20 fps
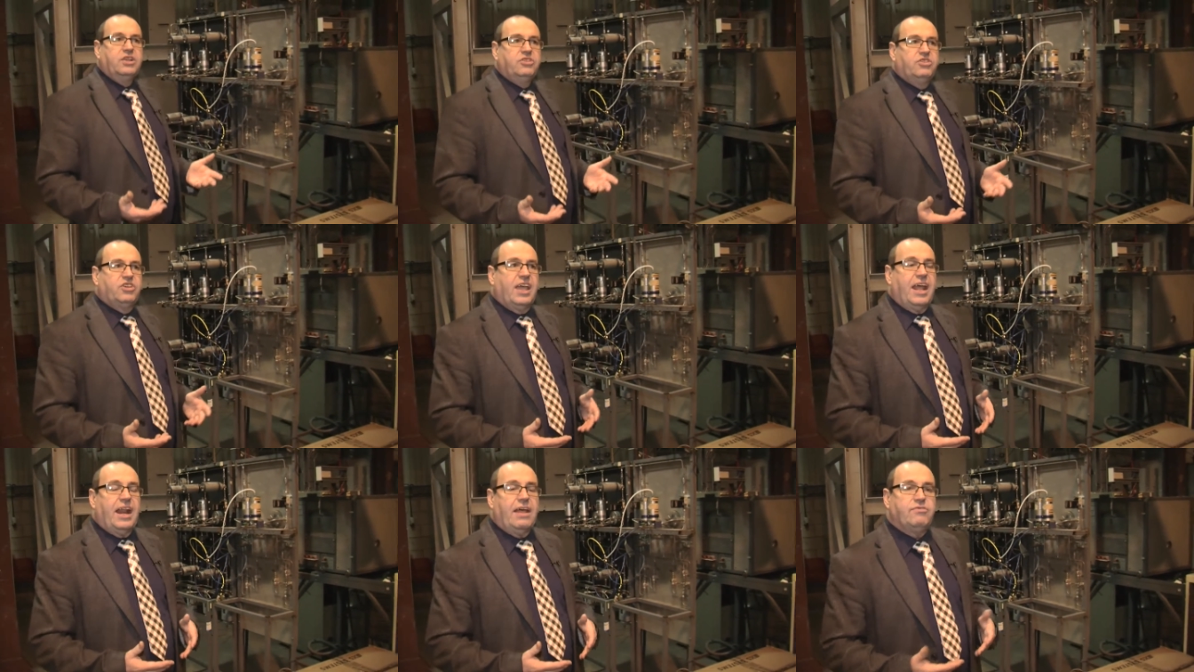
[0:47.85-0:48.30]

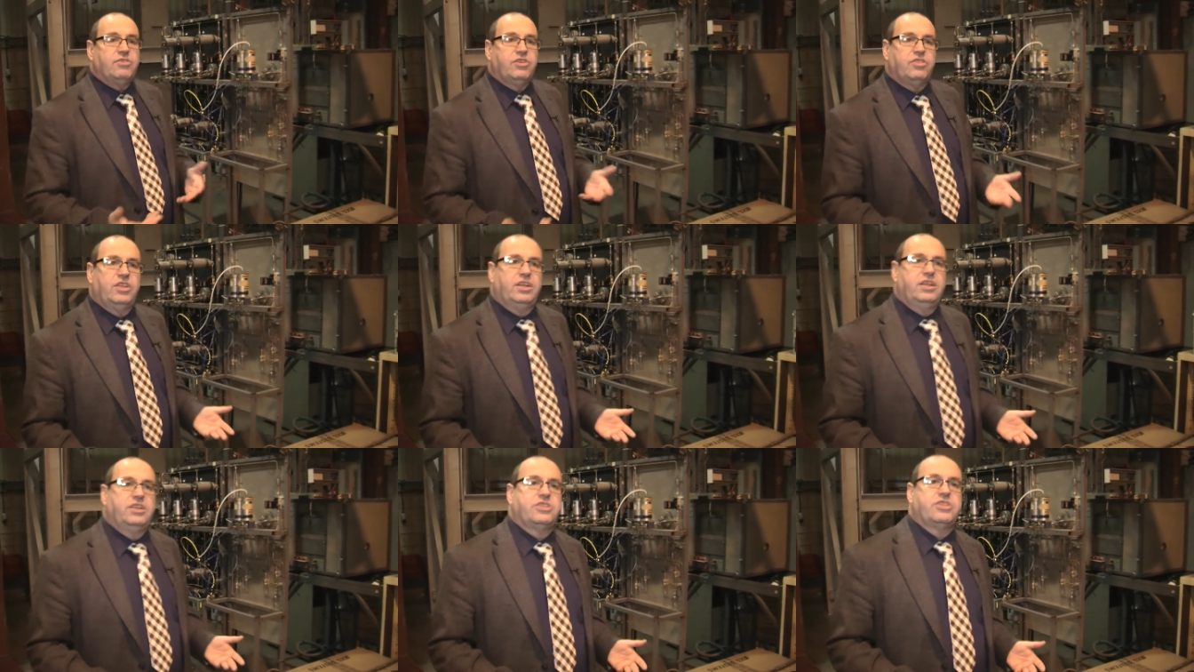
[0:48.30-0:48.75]
to get
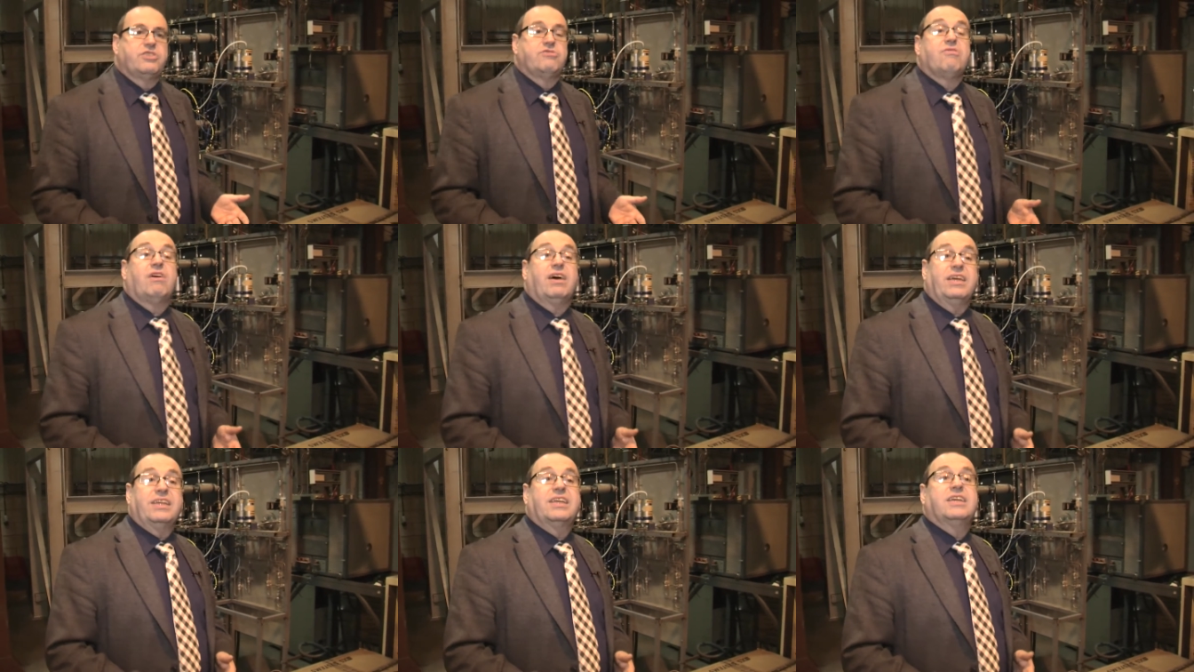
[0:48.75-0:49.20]
everything into the
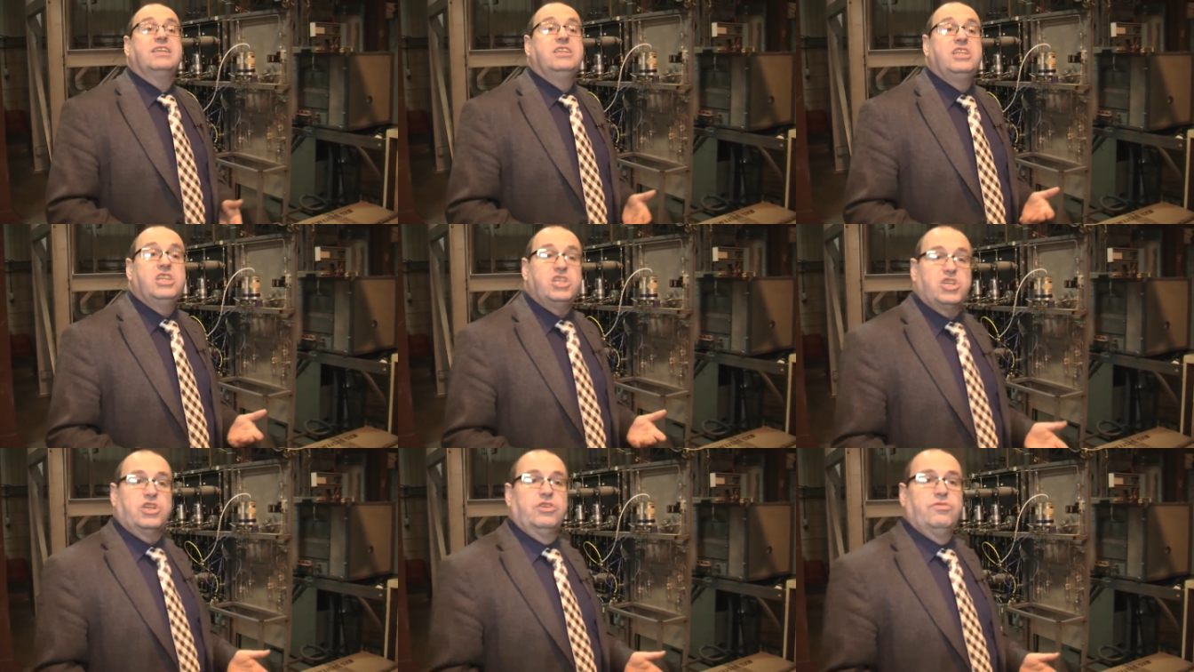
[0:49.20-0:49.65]
right
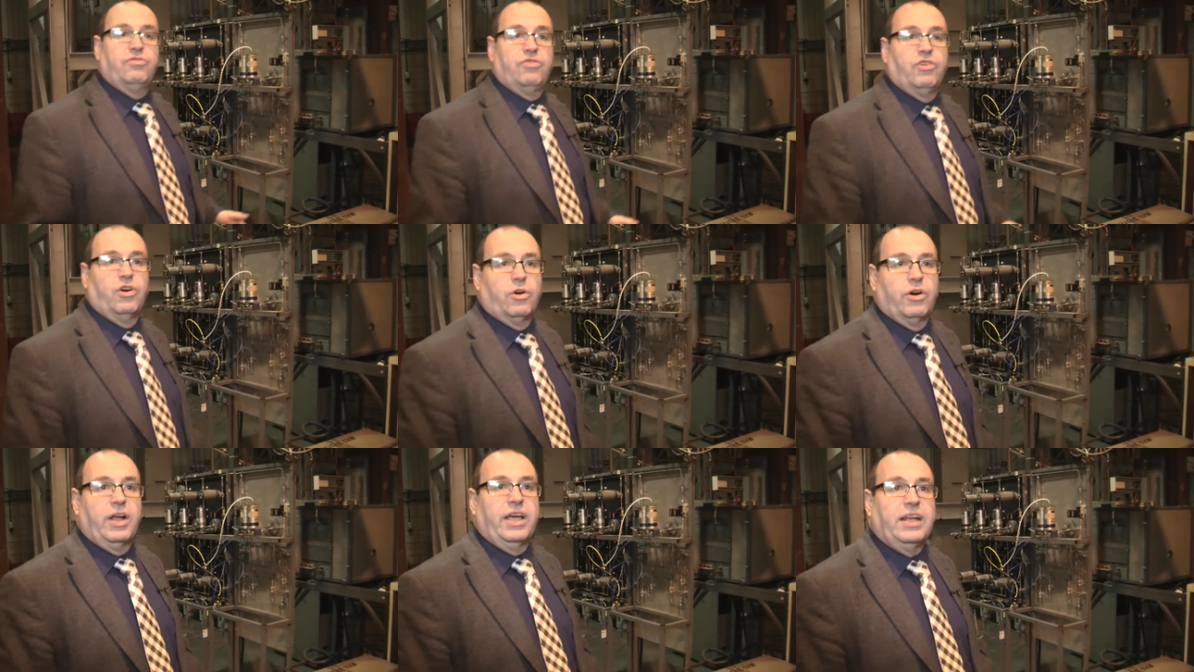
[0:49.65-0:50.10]
condition
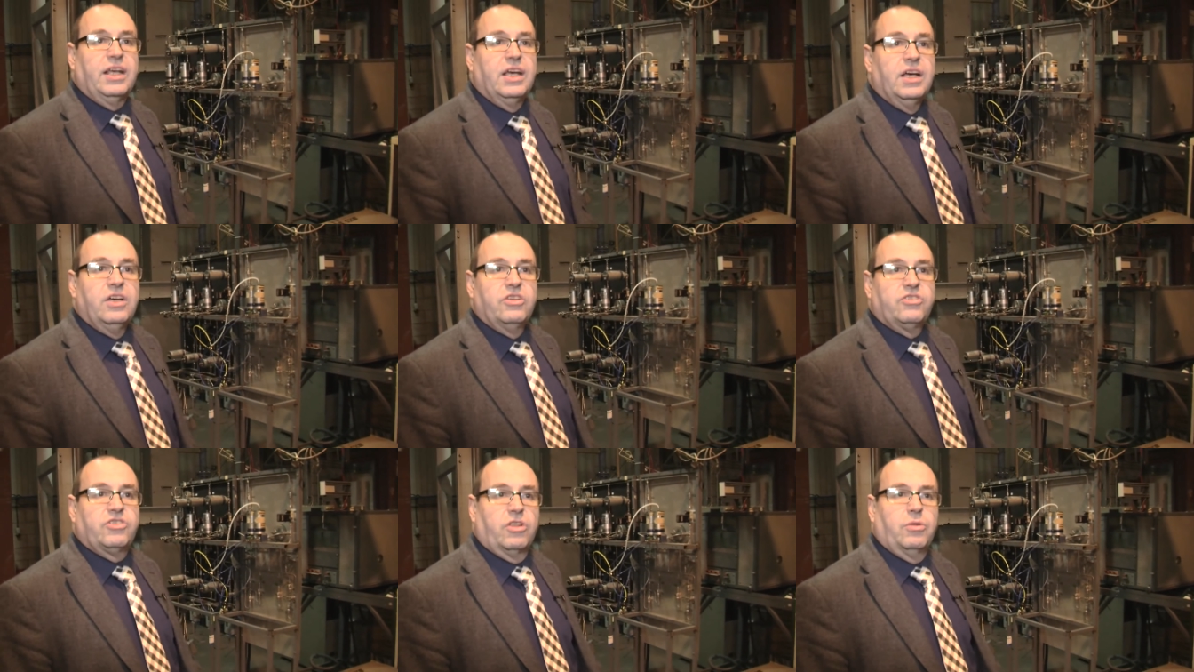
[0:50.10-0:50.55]
for it
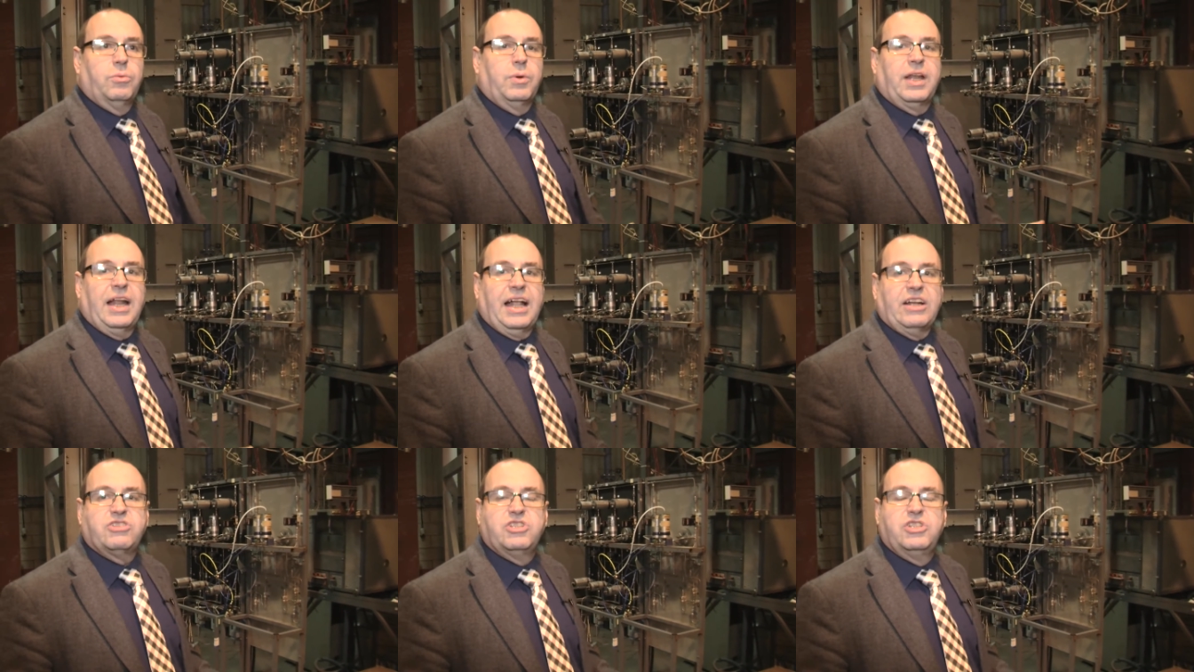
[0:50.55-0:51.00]
so that we
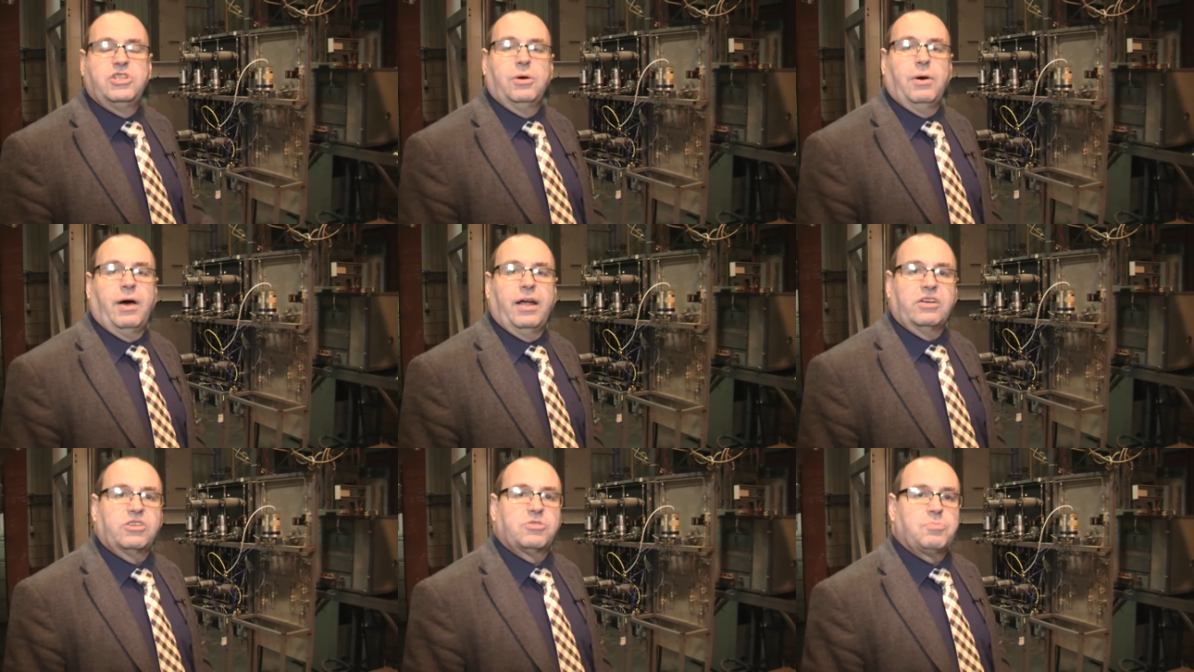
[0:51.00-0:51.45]
can actually
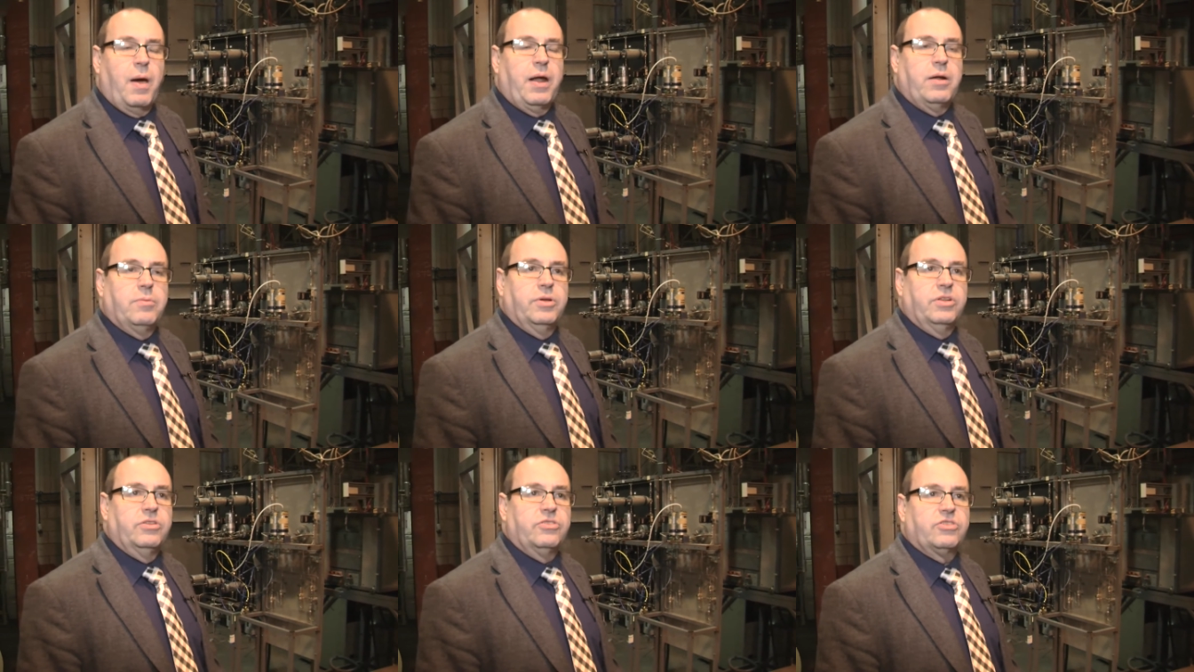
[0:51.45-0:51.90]
do our
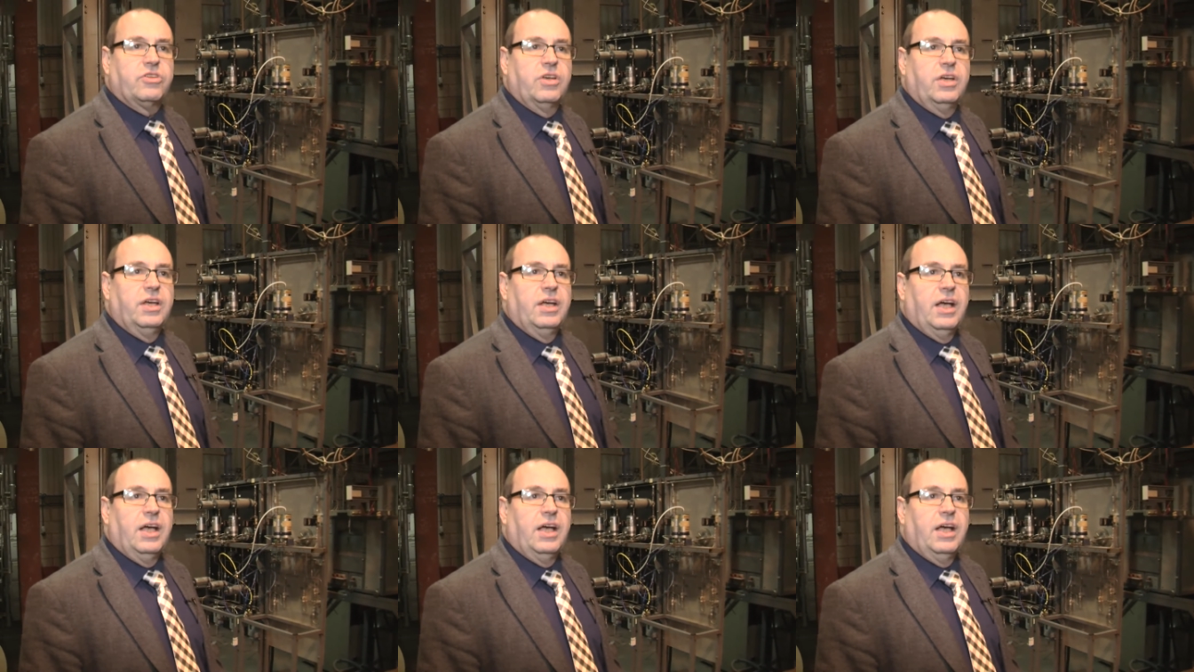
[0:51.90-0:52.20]
experiments.